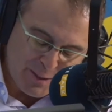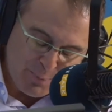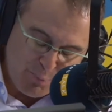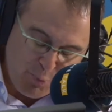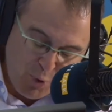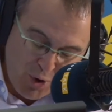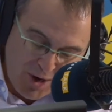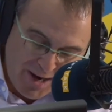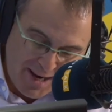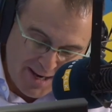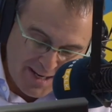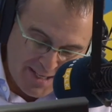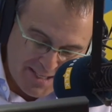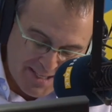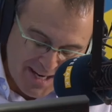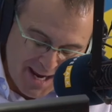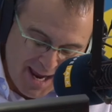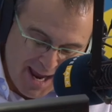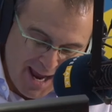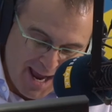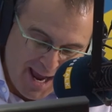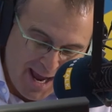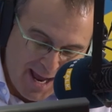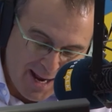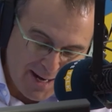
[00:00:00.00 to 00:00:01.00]
it's brilliant,
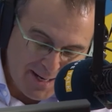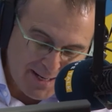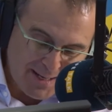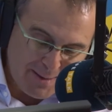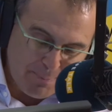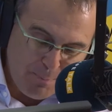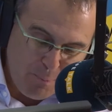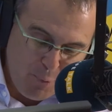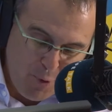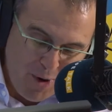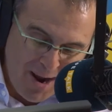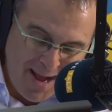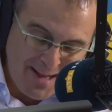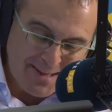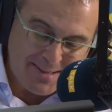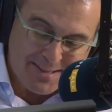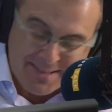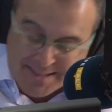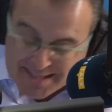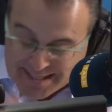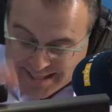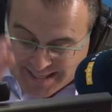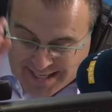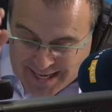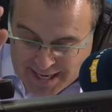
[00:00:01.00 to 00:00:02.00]
and brands
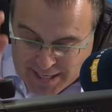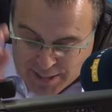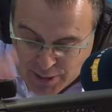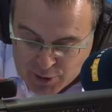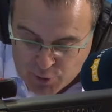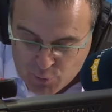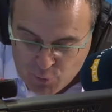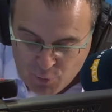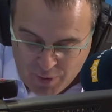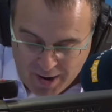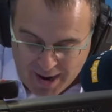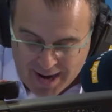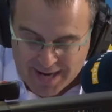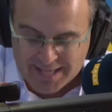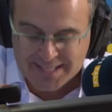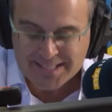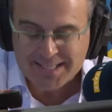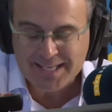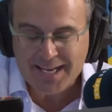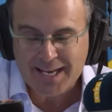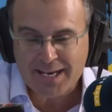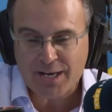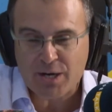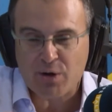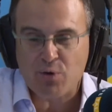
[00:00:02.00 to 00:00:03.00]
that get it right,
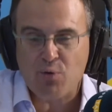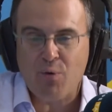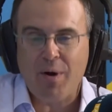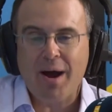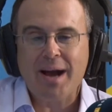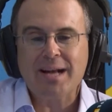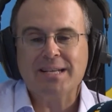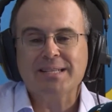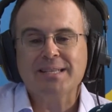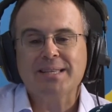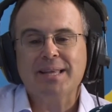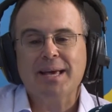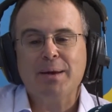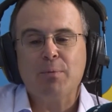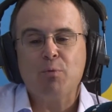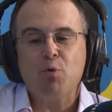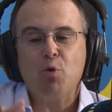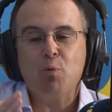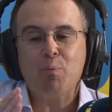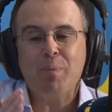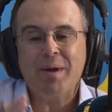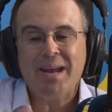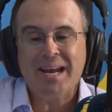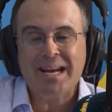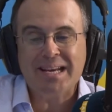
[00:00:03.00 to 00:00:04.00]
and they
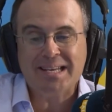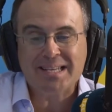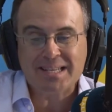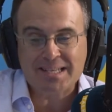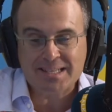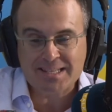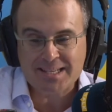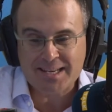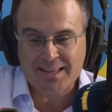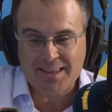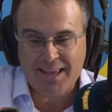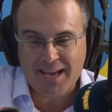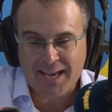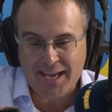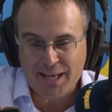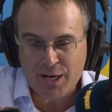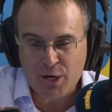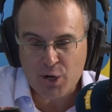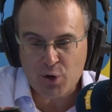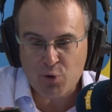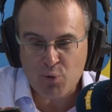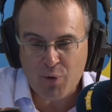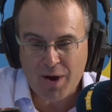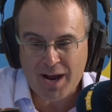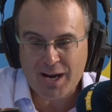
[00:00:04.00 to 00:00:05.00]
repeat it, and they get
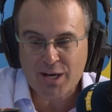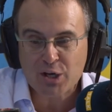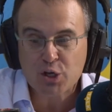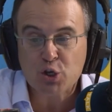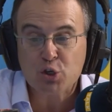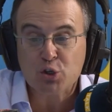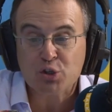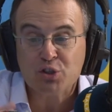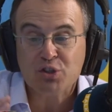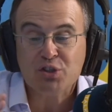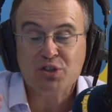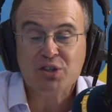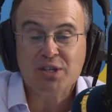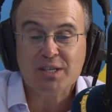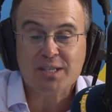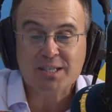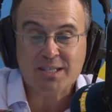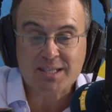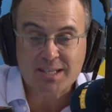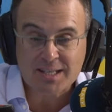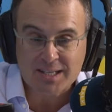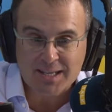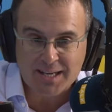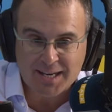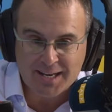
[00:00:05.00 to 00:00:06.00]
it right
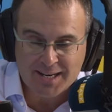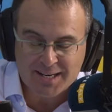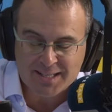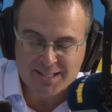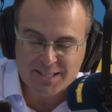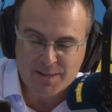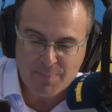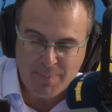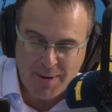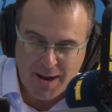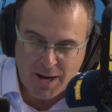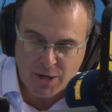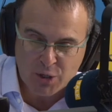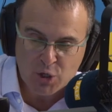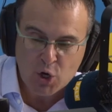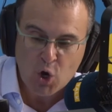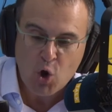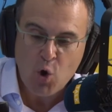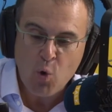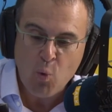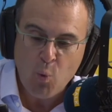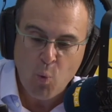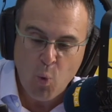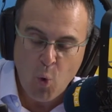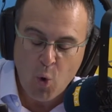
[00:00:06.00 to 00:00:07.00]
consistently, and it's about
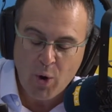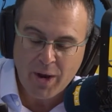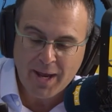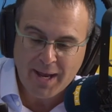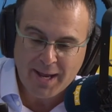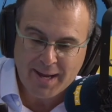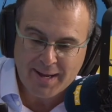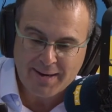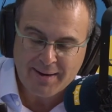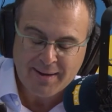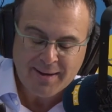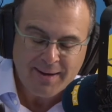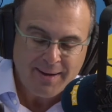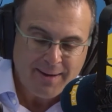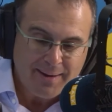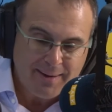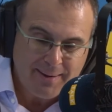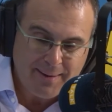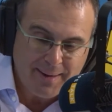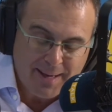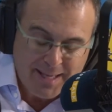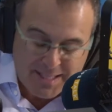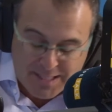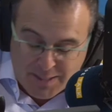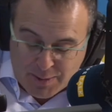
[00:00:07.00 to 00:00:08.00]
walking in.
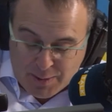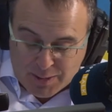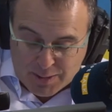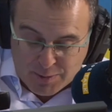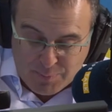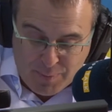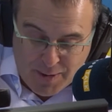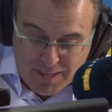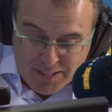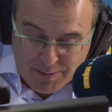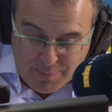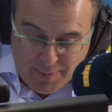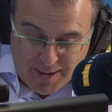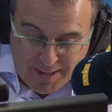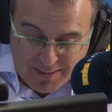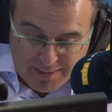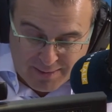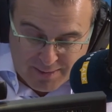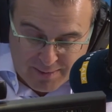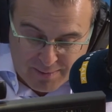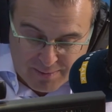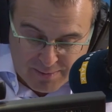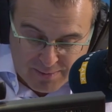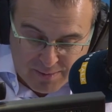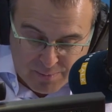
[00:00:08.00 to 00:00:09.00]
It's, I suppose,
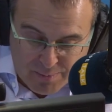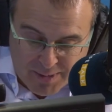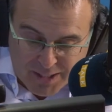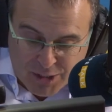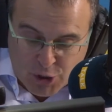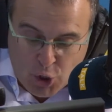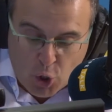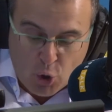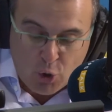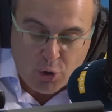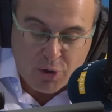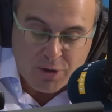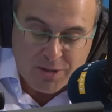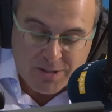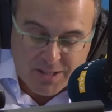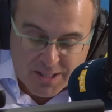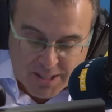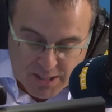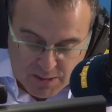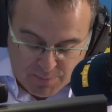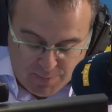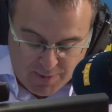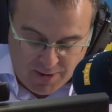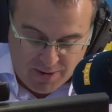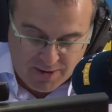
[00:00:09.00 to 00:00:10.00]
about the McDonald's
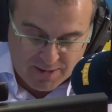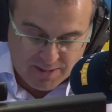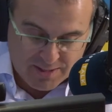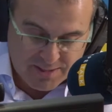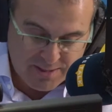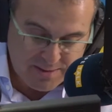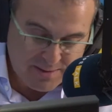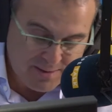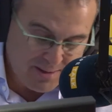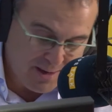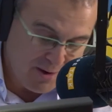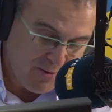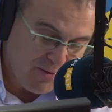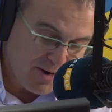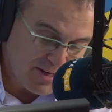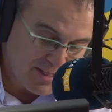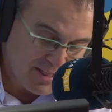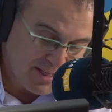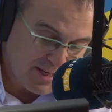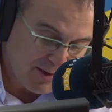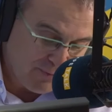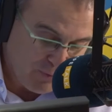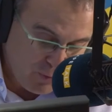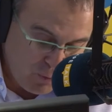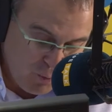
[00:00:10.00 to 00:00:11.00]
experience.
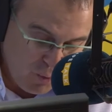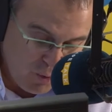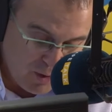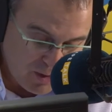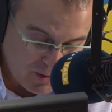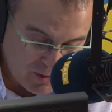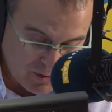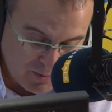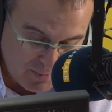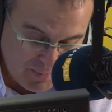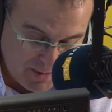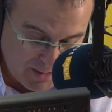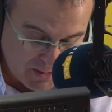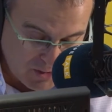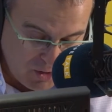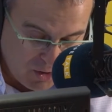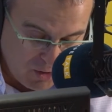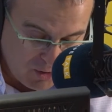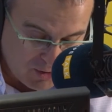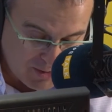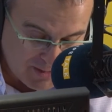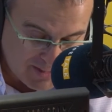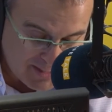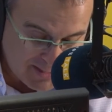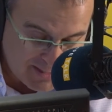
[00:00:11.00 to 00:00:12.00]
Theoretically, if you walk into a
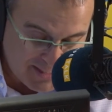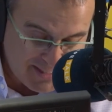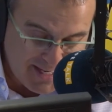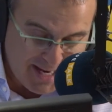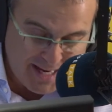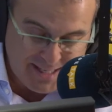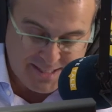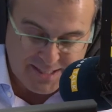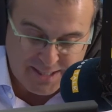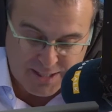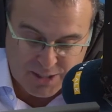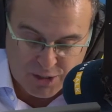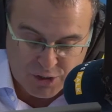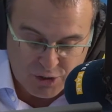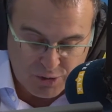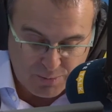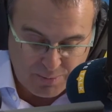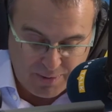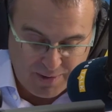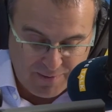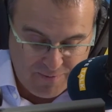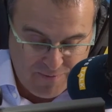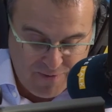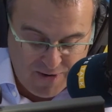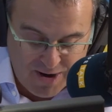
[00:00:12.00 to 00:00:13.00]
McDonald's in Sandton, it should
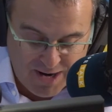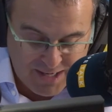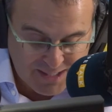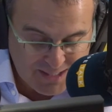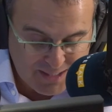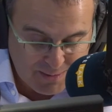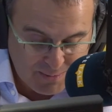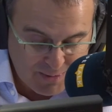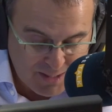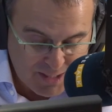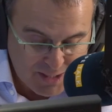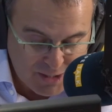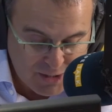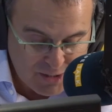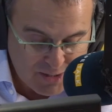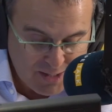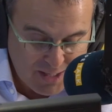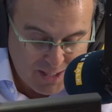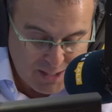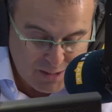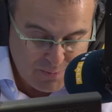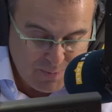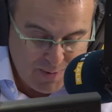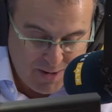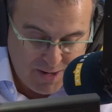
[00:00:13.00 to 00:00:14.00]
be very similar to the
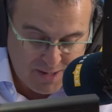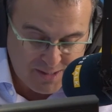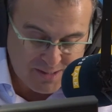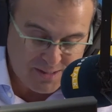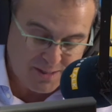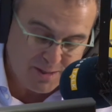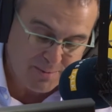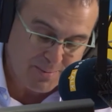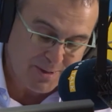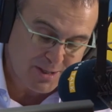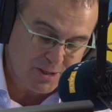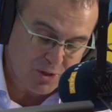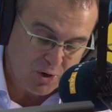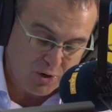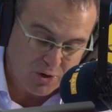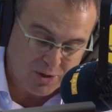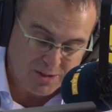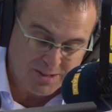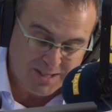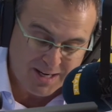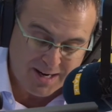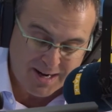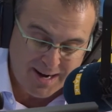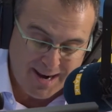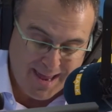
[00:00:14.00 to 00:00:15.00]
experience in the
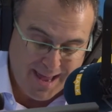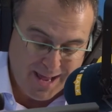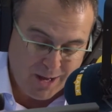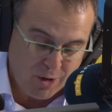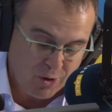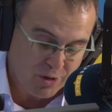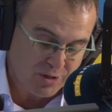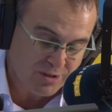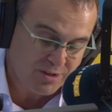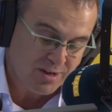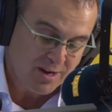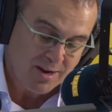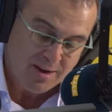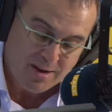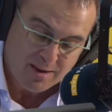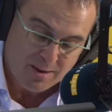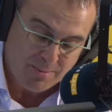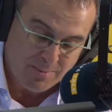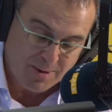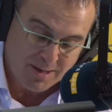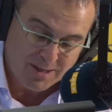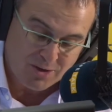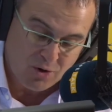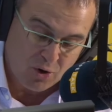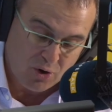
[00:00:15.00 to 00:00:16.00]
McDonald's in Lagos, the
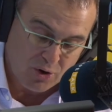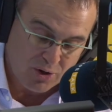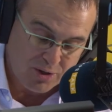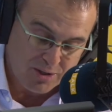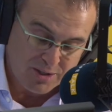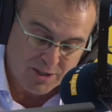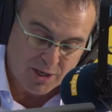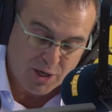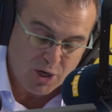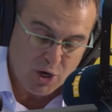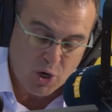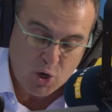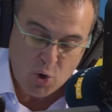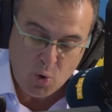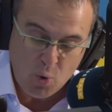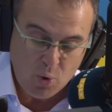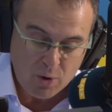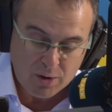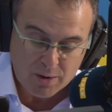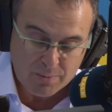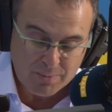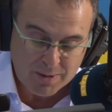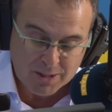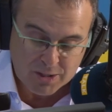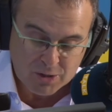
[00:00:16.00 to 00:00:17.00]
McDonald's in New
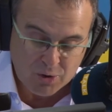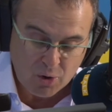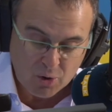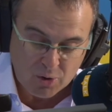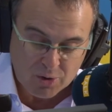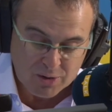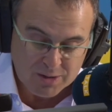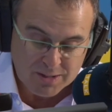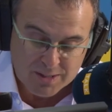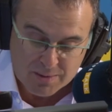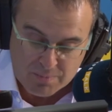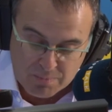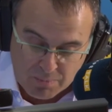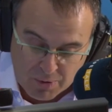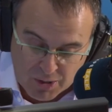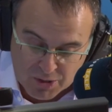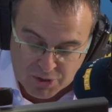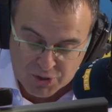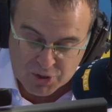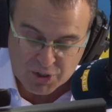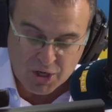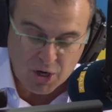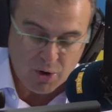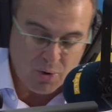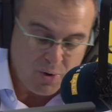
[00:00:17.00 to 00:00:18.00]
York, the McDonald's in
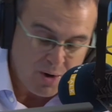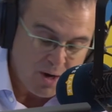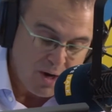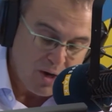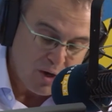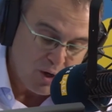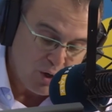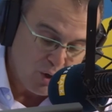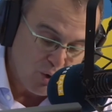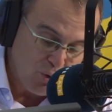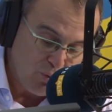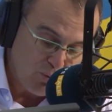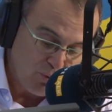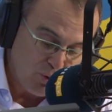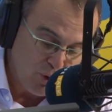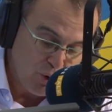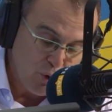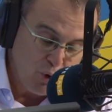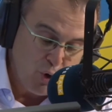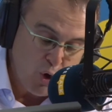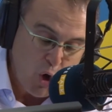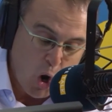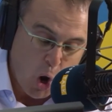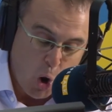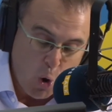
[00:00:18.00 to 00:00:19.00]
Moscow. You
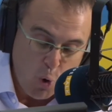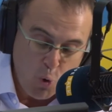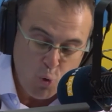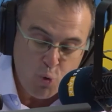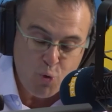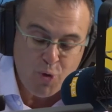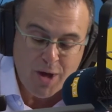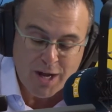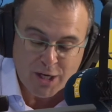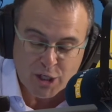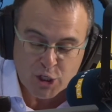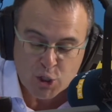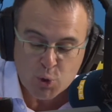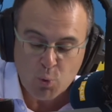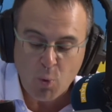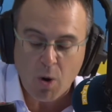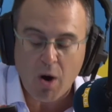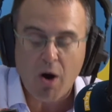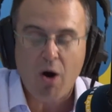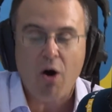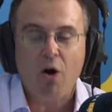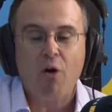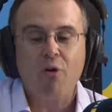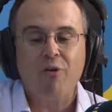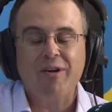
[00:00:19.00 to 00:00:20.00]
know that you
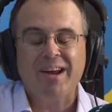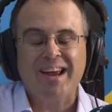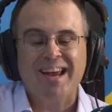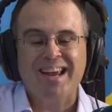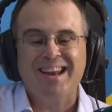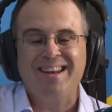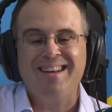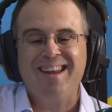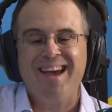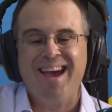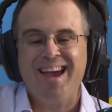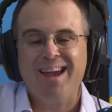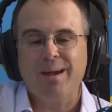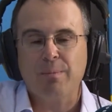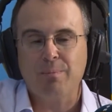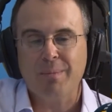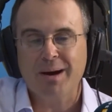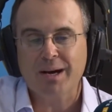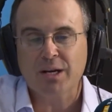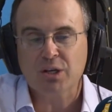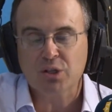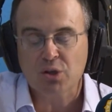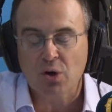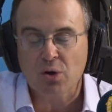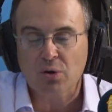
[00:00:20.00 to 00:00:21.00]
are in a
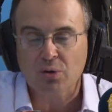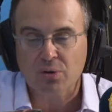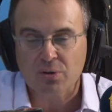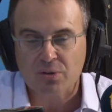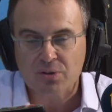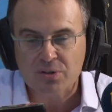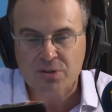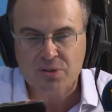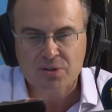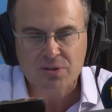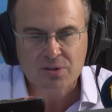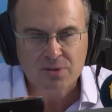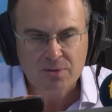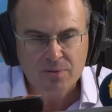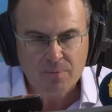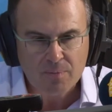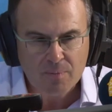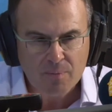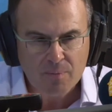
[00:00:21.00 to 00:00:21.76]
McDonald's.